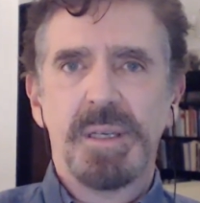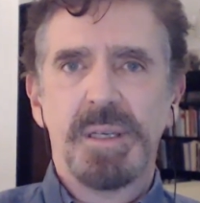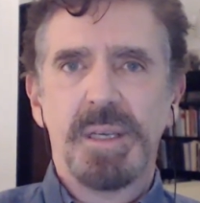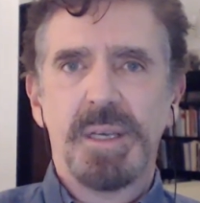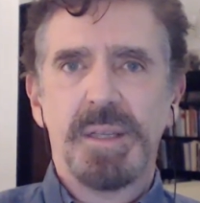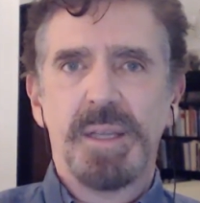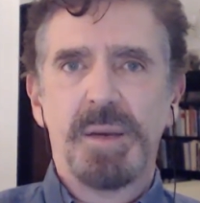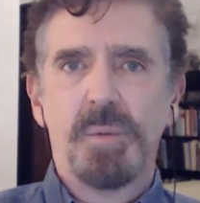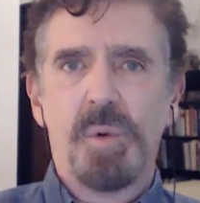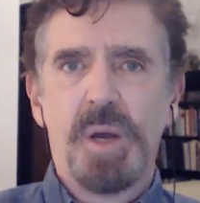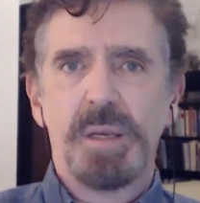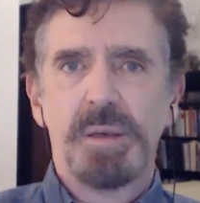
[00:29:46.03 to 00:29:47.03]
And then
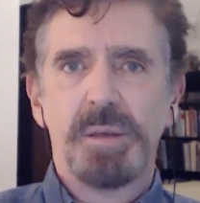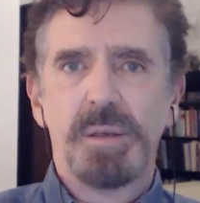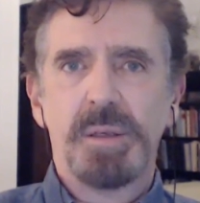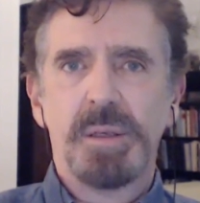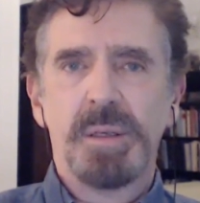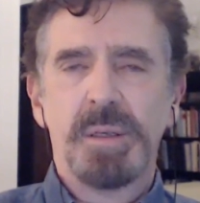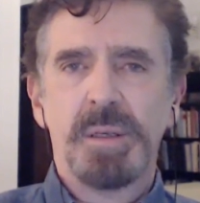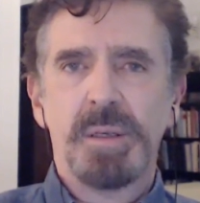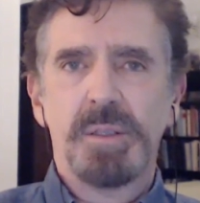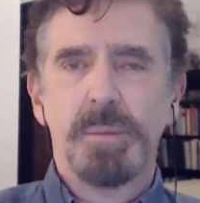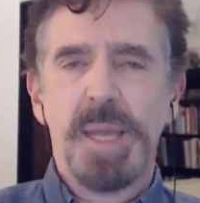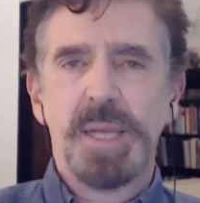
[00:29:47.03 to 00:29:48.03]
what
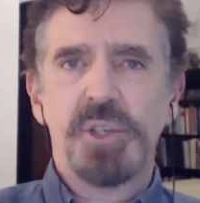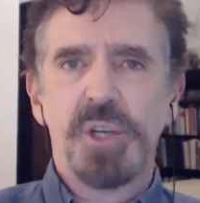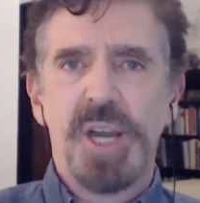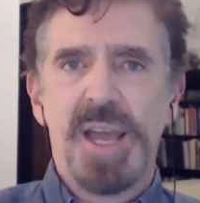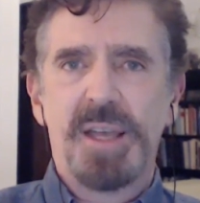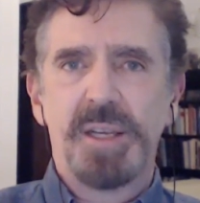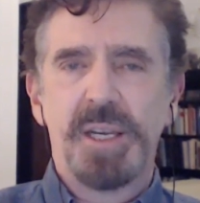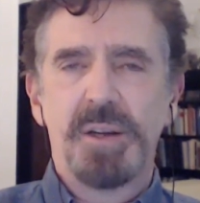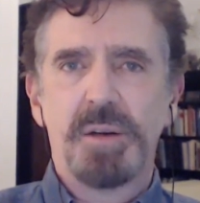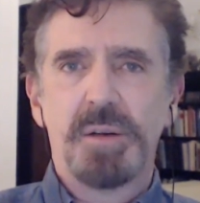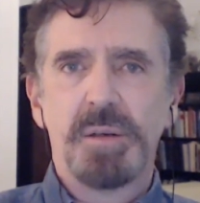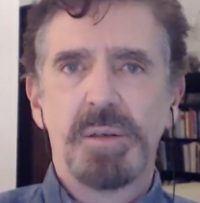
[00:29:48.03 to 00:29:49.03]
dimensionality
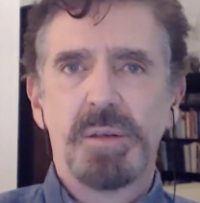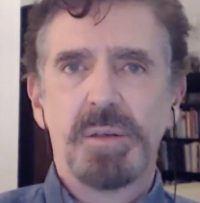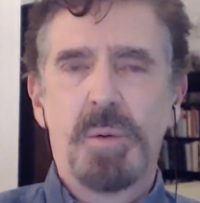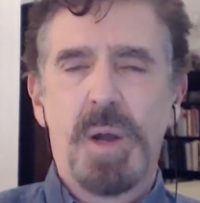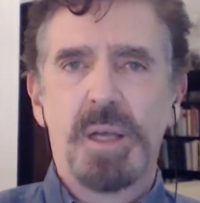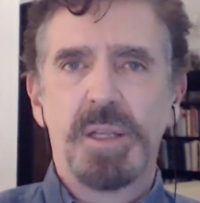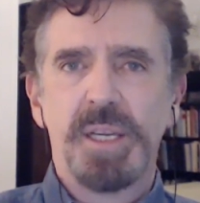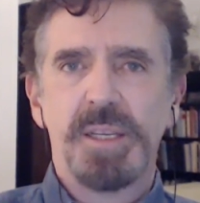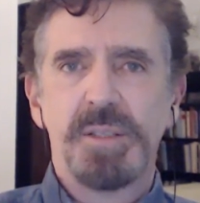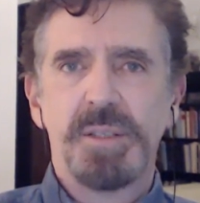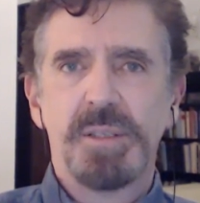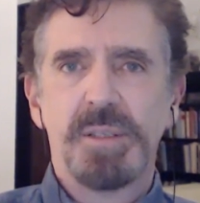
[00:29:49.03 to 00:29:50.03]
or
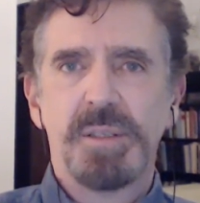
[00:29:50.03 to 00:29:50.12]
qualities